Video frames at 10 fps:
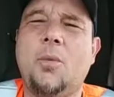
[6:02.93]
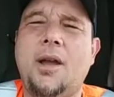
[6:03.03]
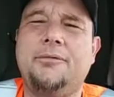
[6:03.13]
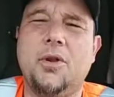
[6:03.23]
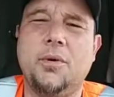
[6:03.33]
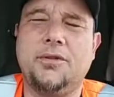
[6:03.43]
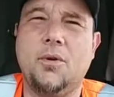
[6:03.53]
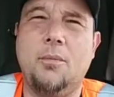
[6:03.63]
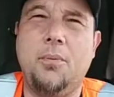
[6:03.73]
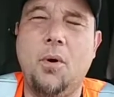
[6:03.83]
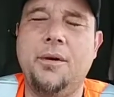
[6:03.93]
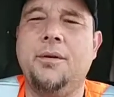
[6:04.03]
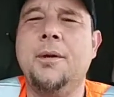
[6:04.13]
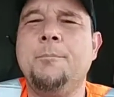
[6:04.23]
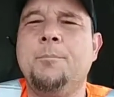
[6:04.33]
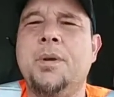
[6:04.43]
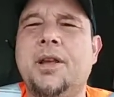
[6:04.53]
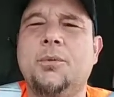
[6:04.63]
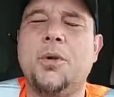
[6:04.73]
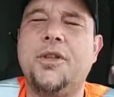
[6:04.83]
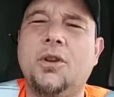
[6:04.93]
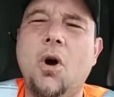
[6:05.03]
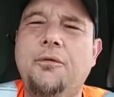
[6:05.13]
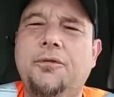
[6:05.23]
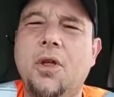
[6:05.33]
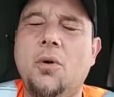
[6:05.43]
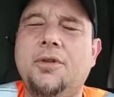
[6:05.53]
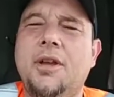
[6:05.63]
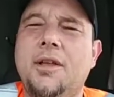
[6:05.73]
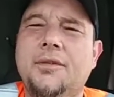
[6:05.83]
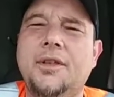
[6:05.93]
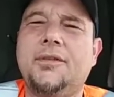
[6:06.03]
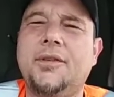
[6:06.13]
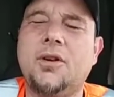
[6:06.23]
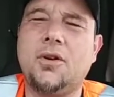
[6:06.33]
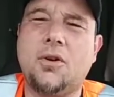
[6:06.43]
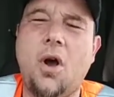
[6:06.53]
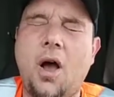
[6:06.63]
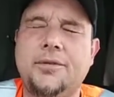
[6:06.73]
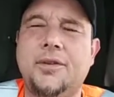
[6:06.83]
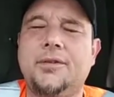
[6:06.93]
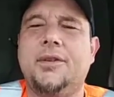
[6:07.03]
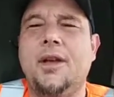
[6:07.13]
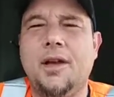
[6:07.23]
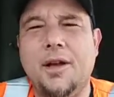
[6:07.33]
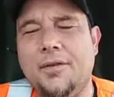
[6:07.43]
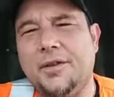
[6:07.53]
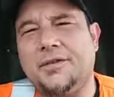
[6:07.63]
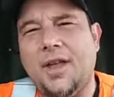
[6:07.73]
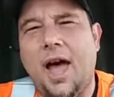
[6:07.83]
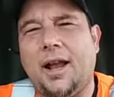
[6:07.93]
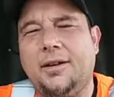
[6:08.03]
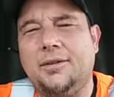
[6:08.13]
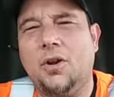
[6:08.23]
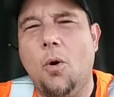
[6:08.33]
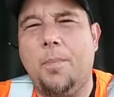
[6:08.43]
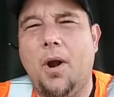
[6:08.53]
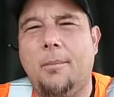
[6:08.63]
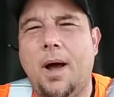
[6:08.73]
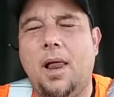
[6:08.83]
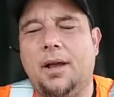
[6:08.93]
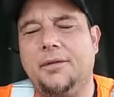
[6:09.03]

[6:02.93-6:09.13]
why float is so important, because with the low float, this causes the stock to go parabolic.